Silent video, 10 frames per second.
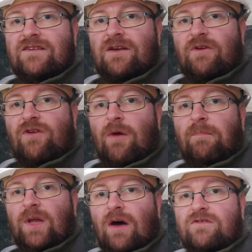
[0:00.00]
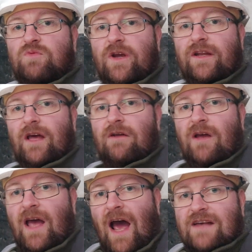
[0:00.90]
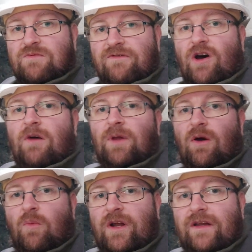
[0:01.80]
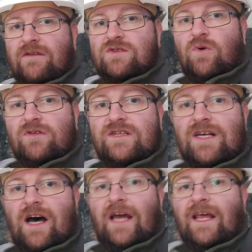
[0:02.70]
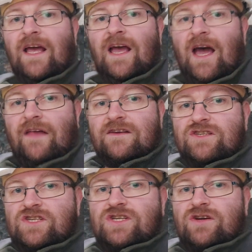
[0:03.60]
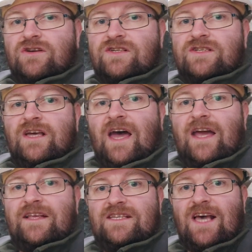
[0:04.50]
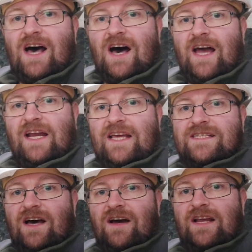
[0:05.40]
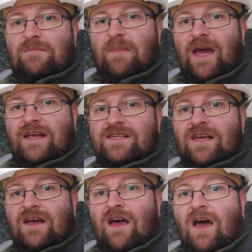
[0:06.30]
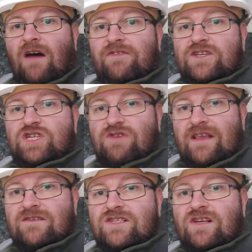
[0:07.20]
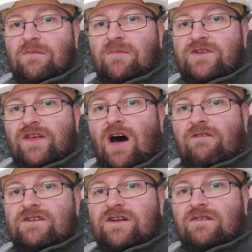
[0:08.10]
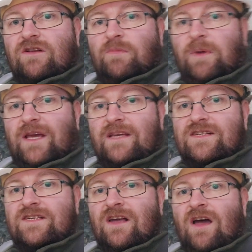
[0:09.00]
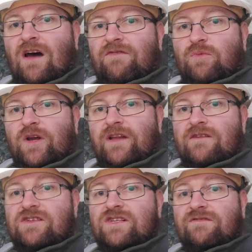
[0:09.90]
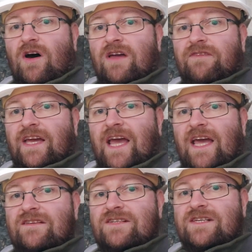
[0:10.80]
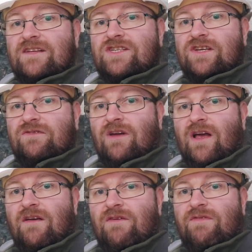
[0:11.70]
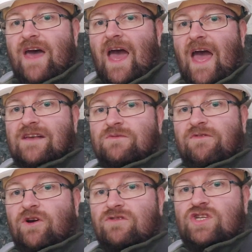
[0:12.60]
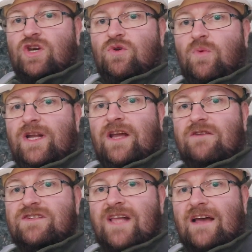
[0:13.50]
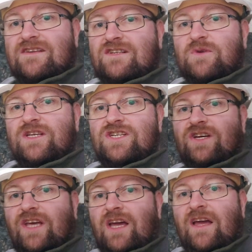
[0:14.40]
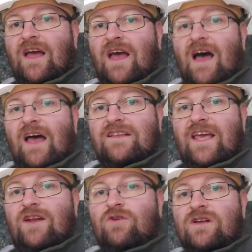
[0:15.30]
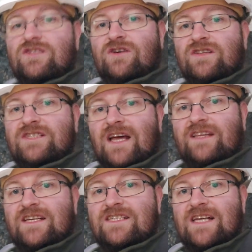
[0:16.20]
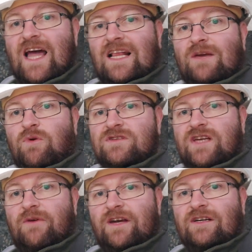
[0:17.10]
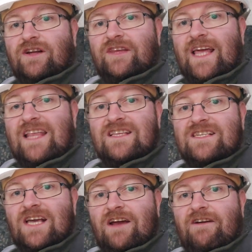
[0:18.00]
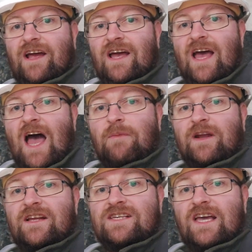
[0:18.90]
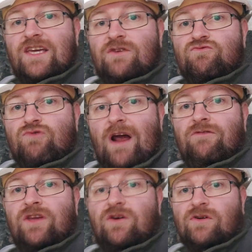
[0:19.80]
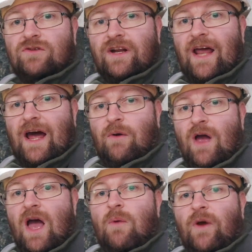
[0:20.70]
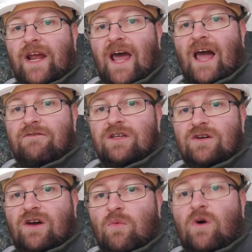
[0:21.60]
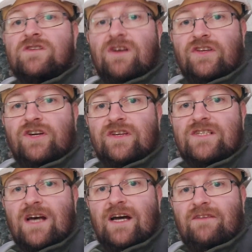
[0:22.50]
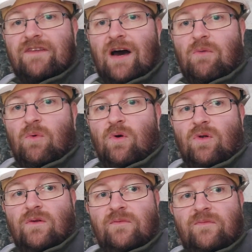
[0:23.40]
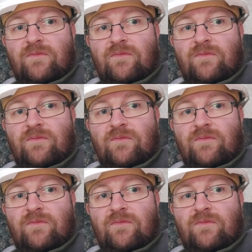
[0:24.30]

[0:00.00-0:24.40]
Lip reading: So we've got a blocked window, as we've got a blocked window to one side, and there's just a tiny bit of the transom, so the horizontal piece of the window surviving in situ there. So we've got two windows next to each other, and in order to understand exactly what's going on the interior, I'm going to take you round the corner now, and we're going to have a look at what's on the other side of that wall.